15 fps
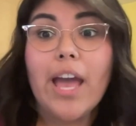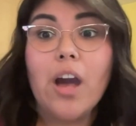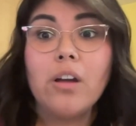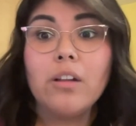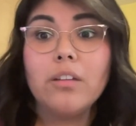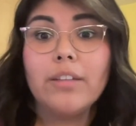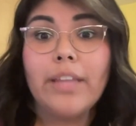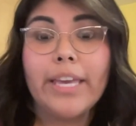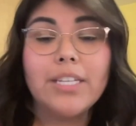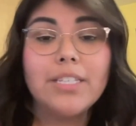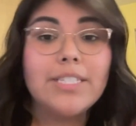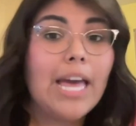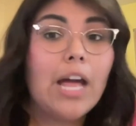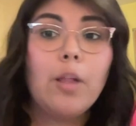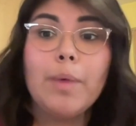it out. Like,
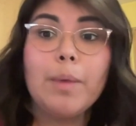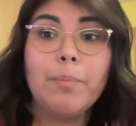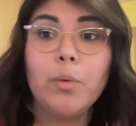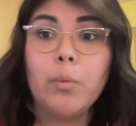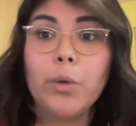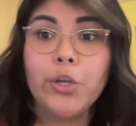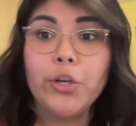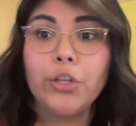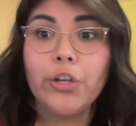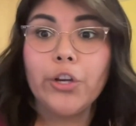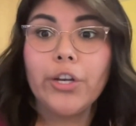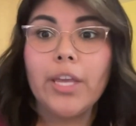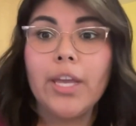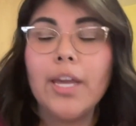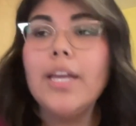tell people what you're
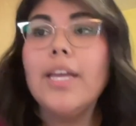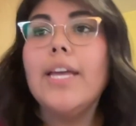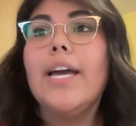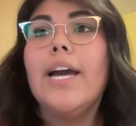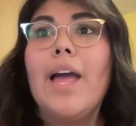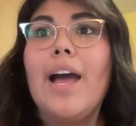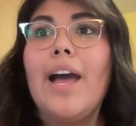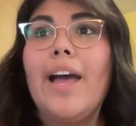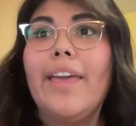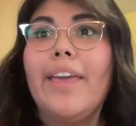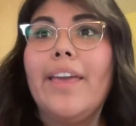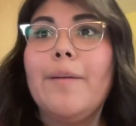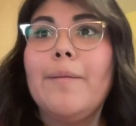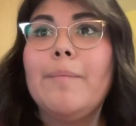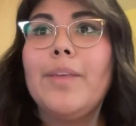learning. I
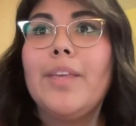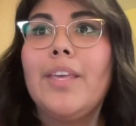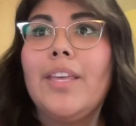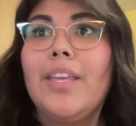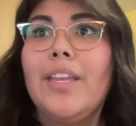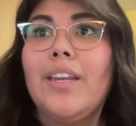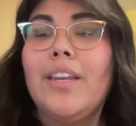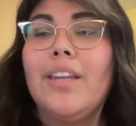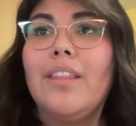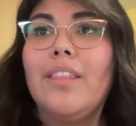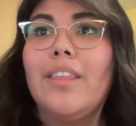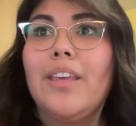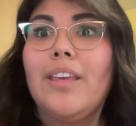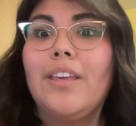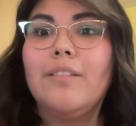am in
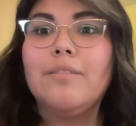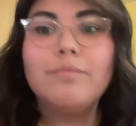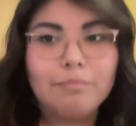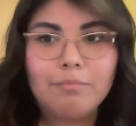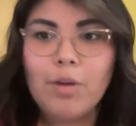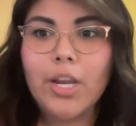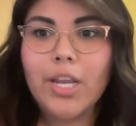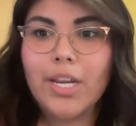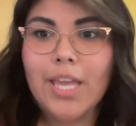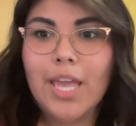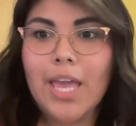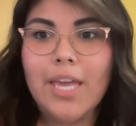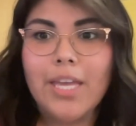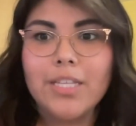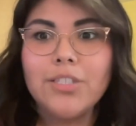the Marketing
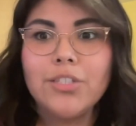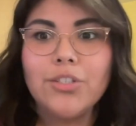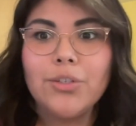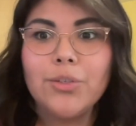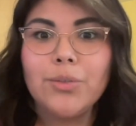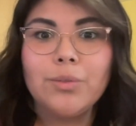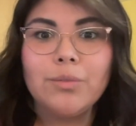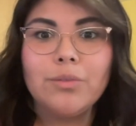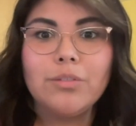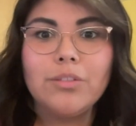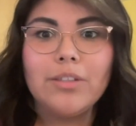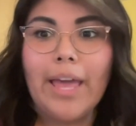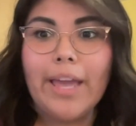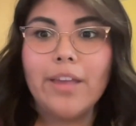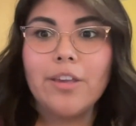AI Institute
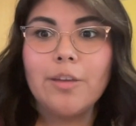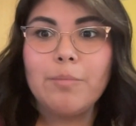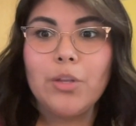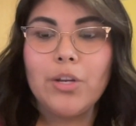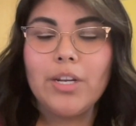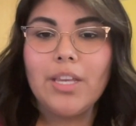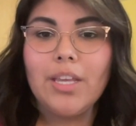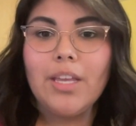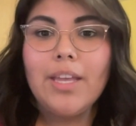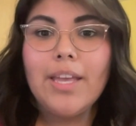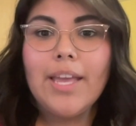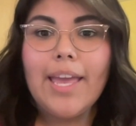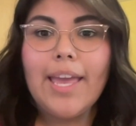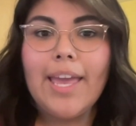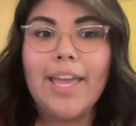Slack community,
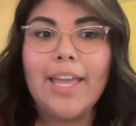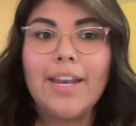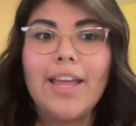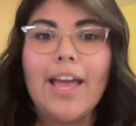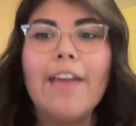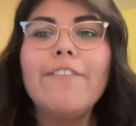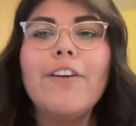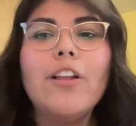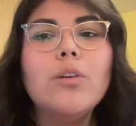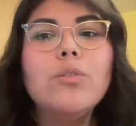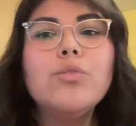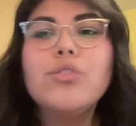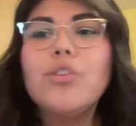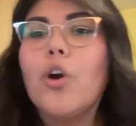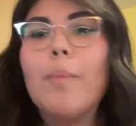and I follow
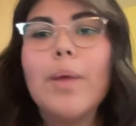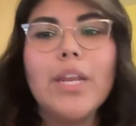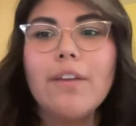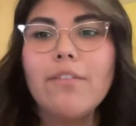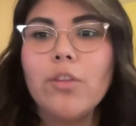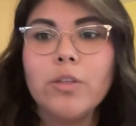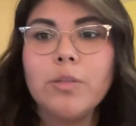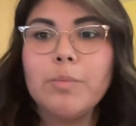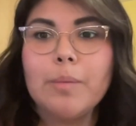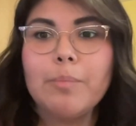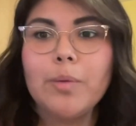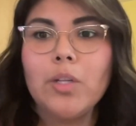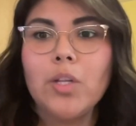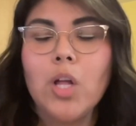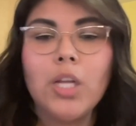so many of those
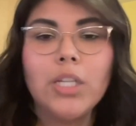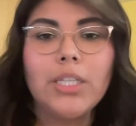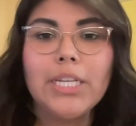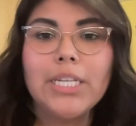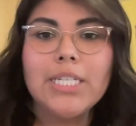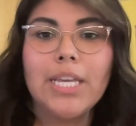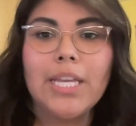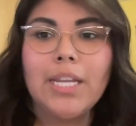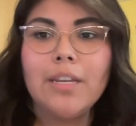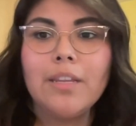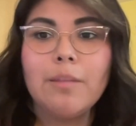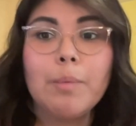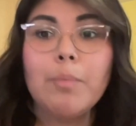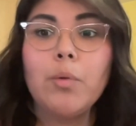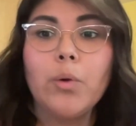people on LinkedIn, the
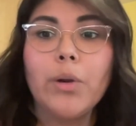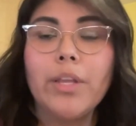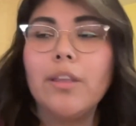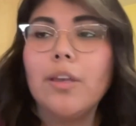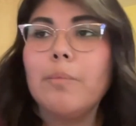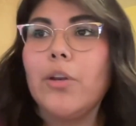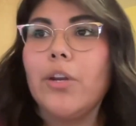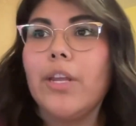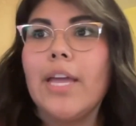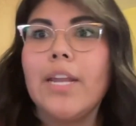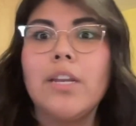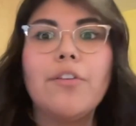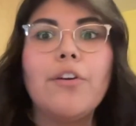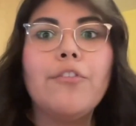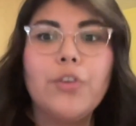people who are in the community,
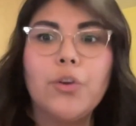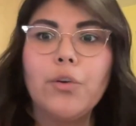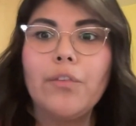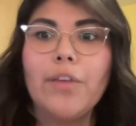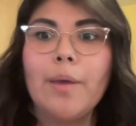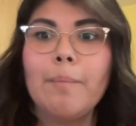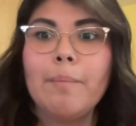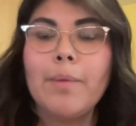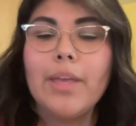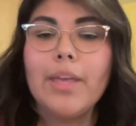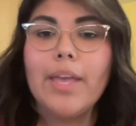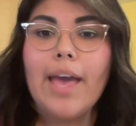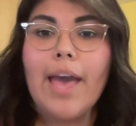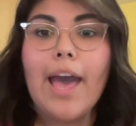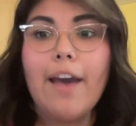and a few of them
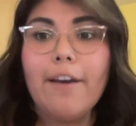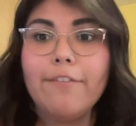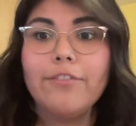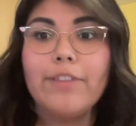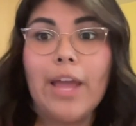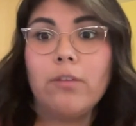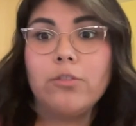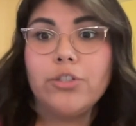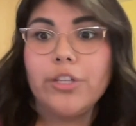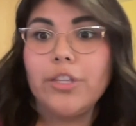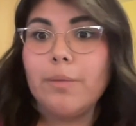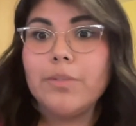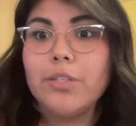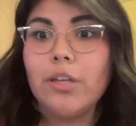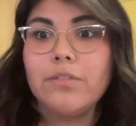have now turned
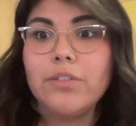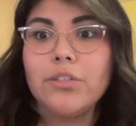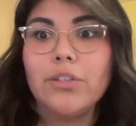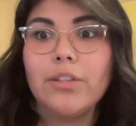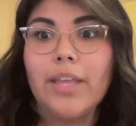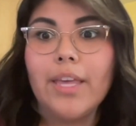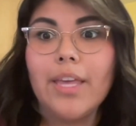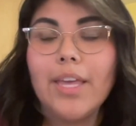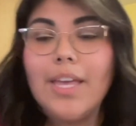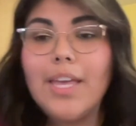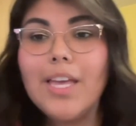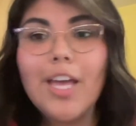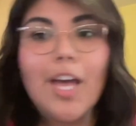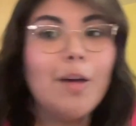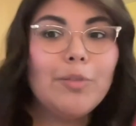themselves into like,
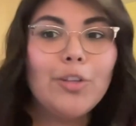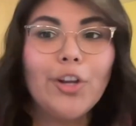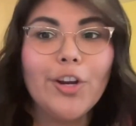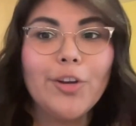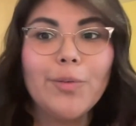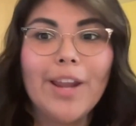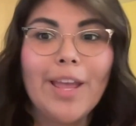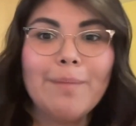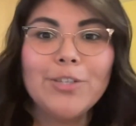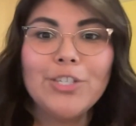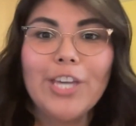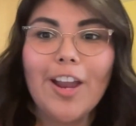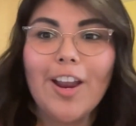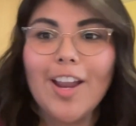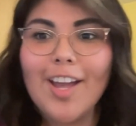come learn what I'm
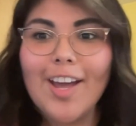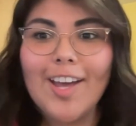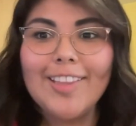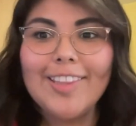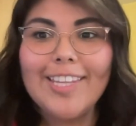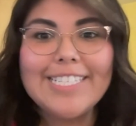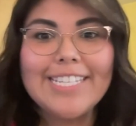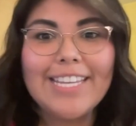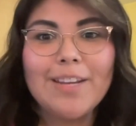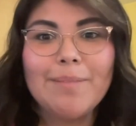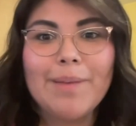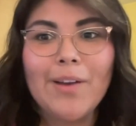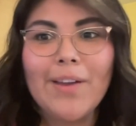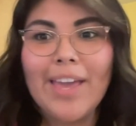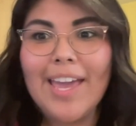sharing on LinkedIn
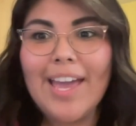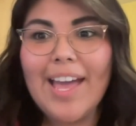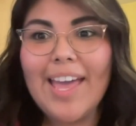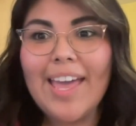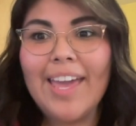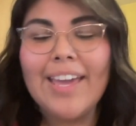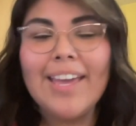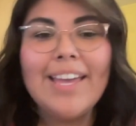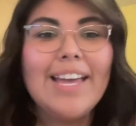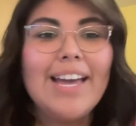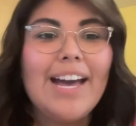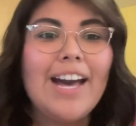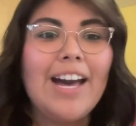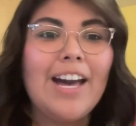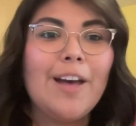about AI.
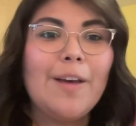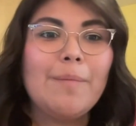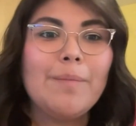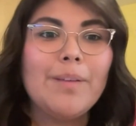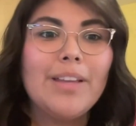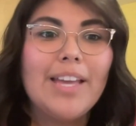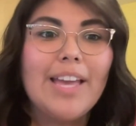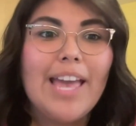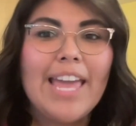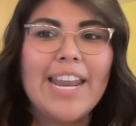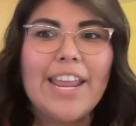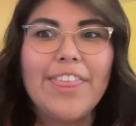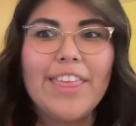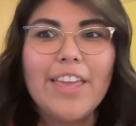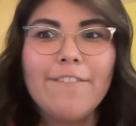And I
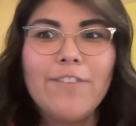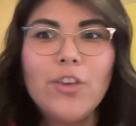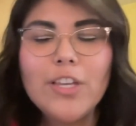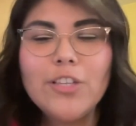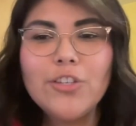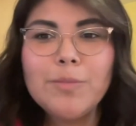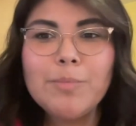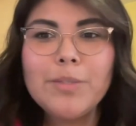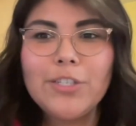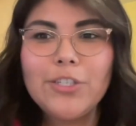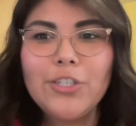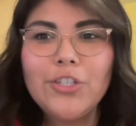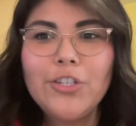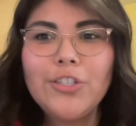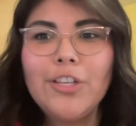think if you can just
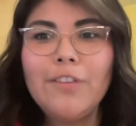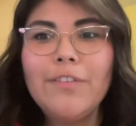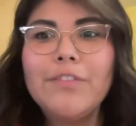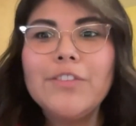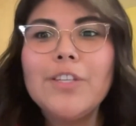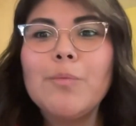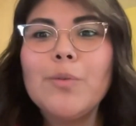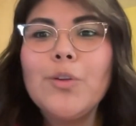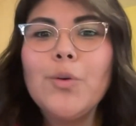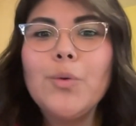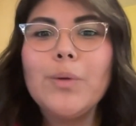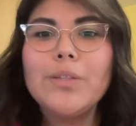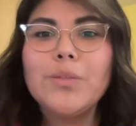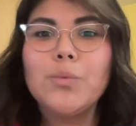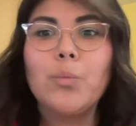position yourself as someone who
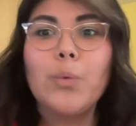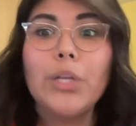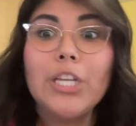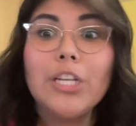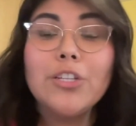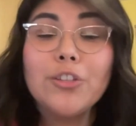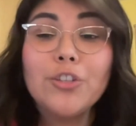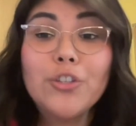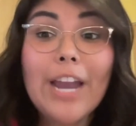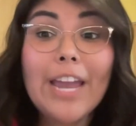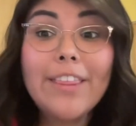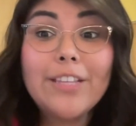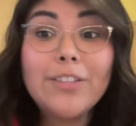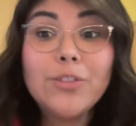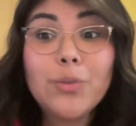is willing to try
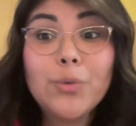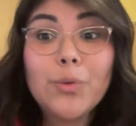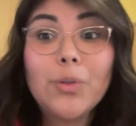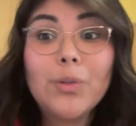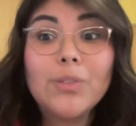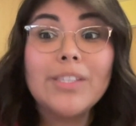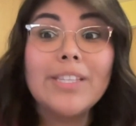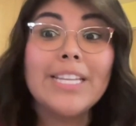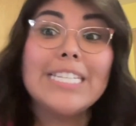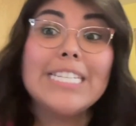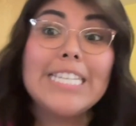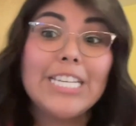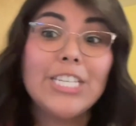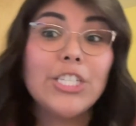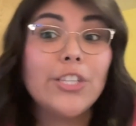these tools and then
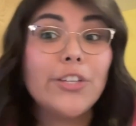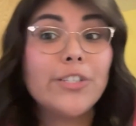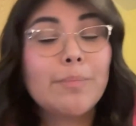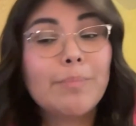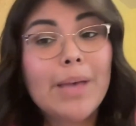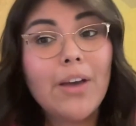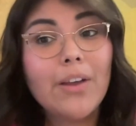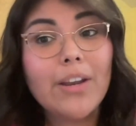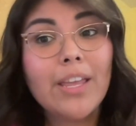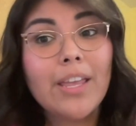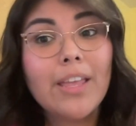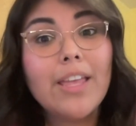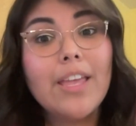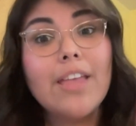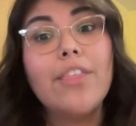teach others about
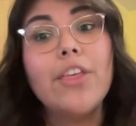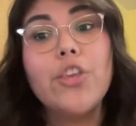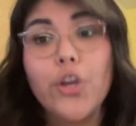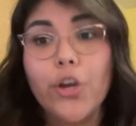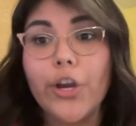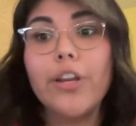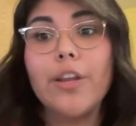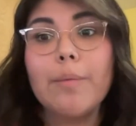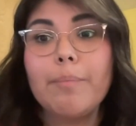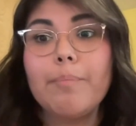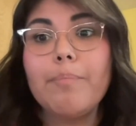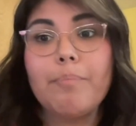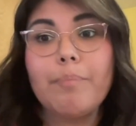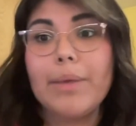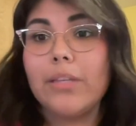it, then you're going to
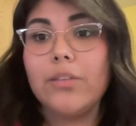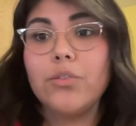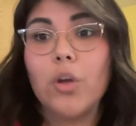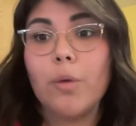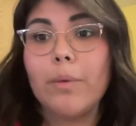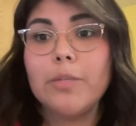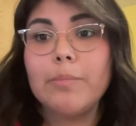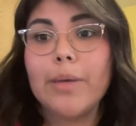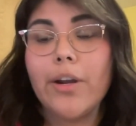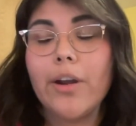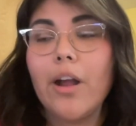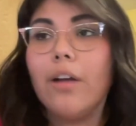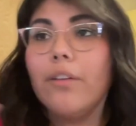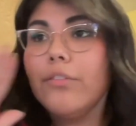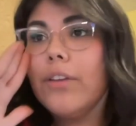be so much better
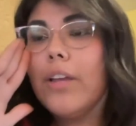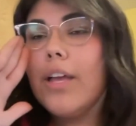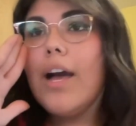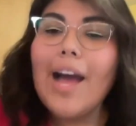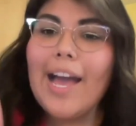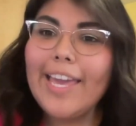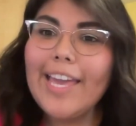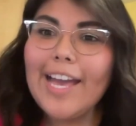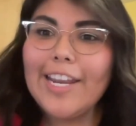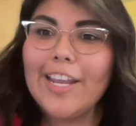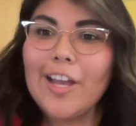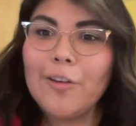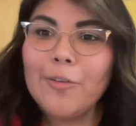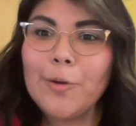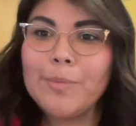off. I kind of
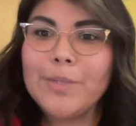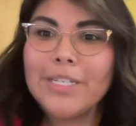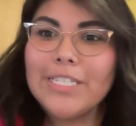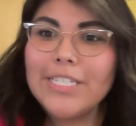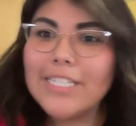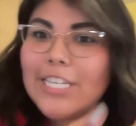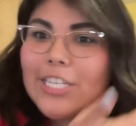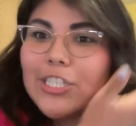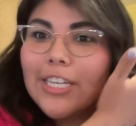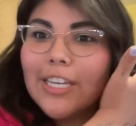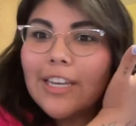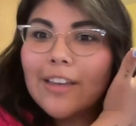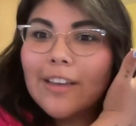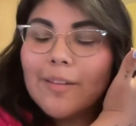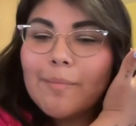got roped into
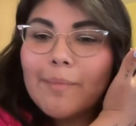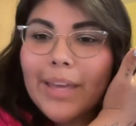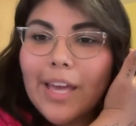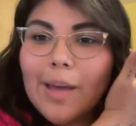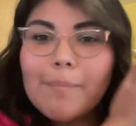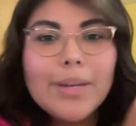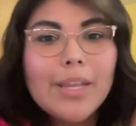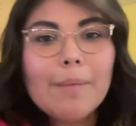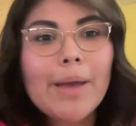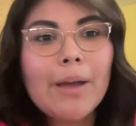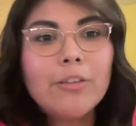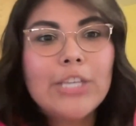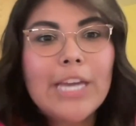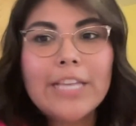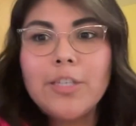teaching my company
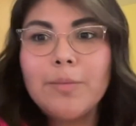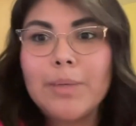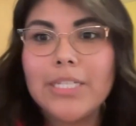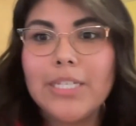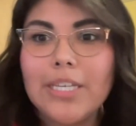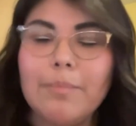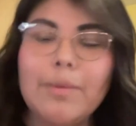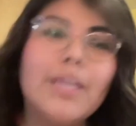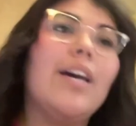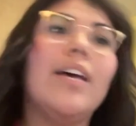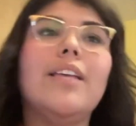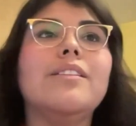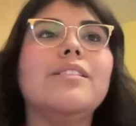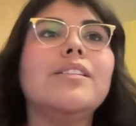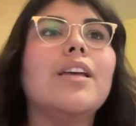about ChatGPT
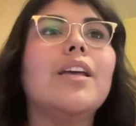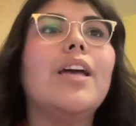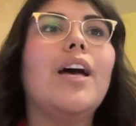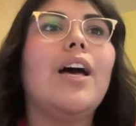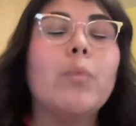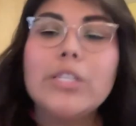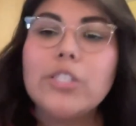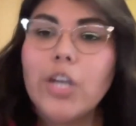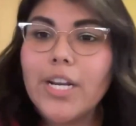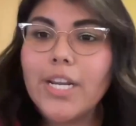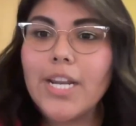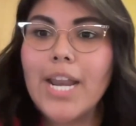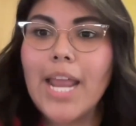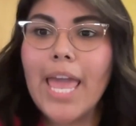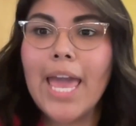because we
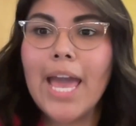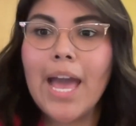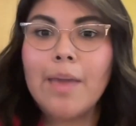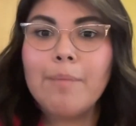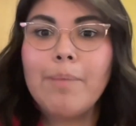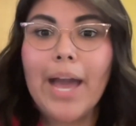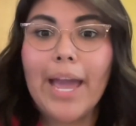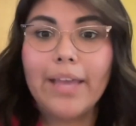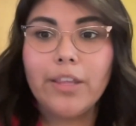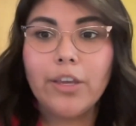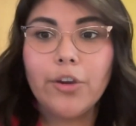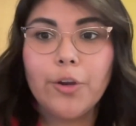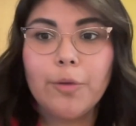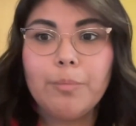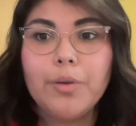started an AI
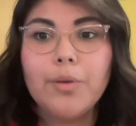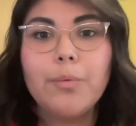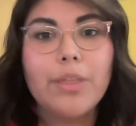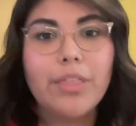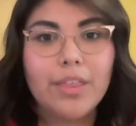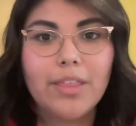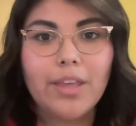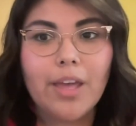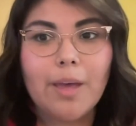pilot group within the